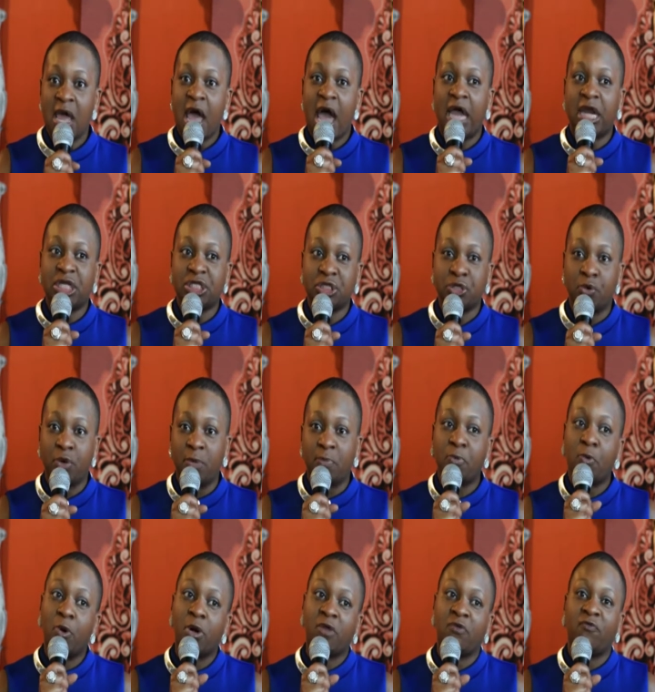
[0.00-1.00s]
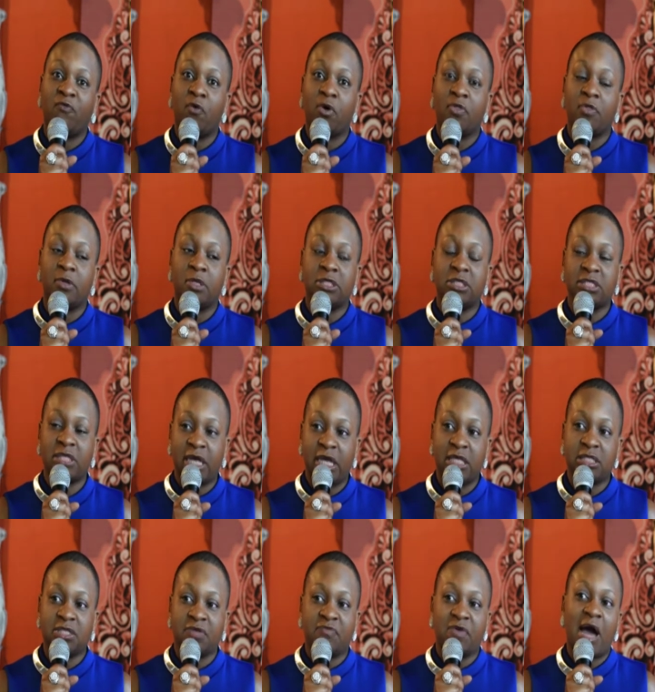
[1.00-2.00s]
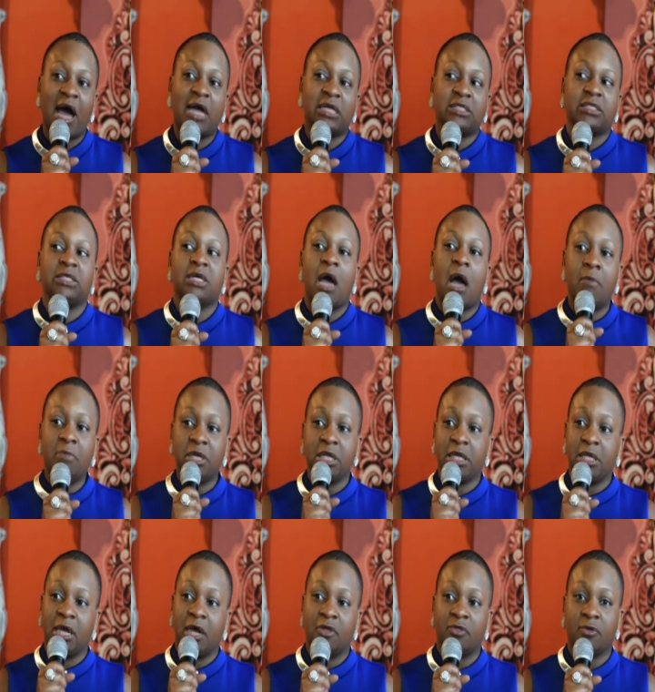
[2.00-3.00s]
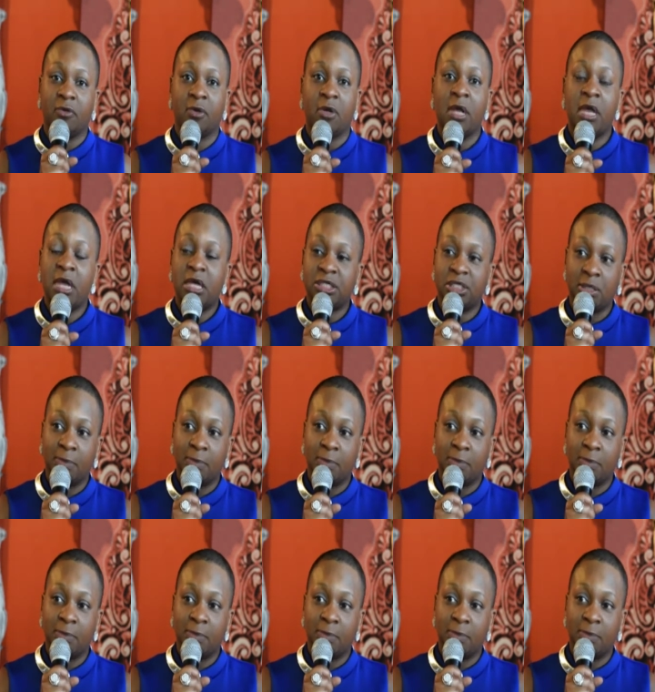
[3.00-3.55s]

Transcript: And it's so important for the saints of God to come together to